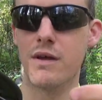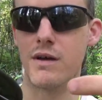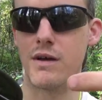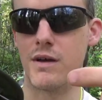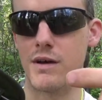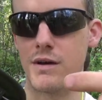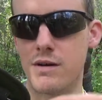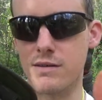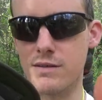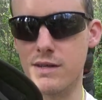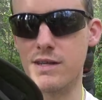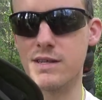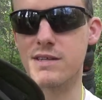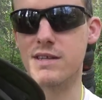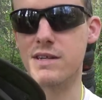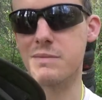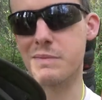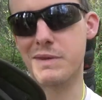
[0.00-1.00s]
uh,
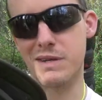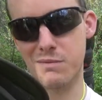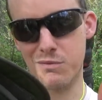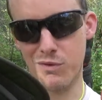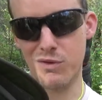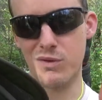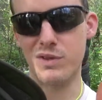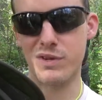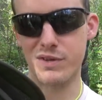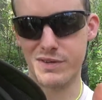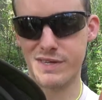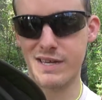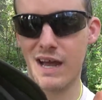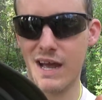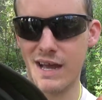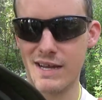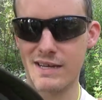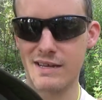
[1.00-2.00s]
it's going to be a little
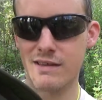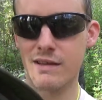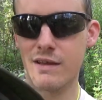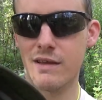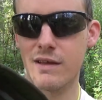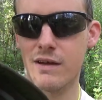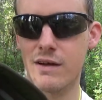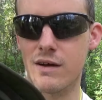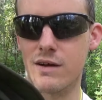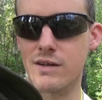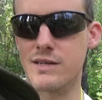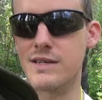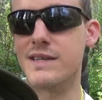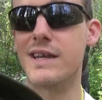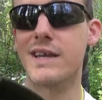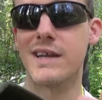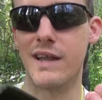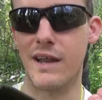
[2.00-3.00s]
tight on
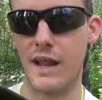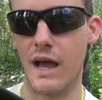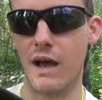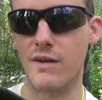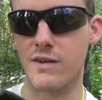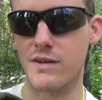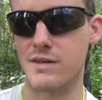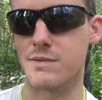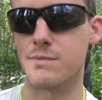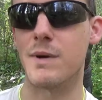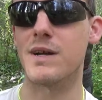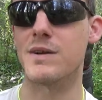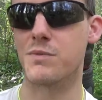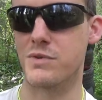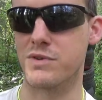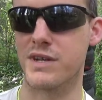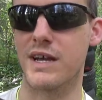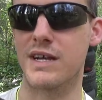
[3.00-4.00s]
getting it out because
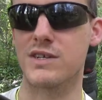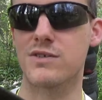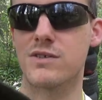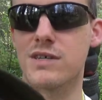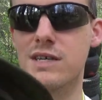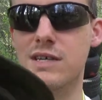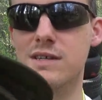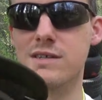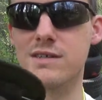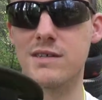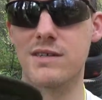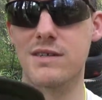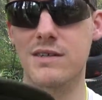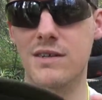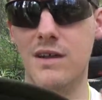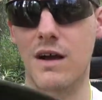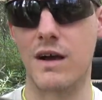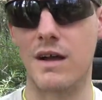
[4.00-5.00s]
mine was actually getting
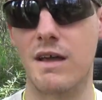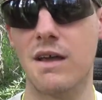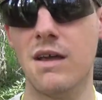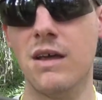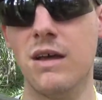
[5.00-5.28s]
stuck.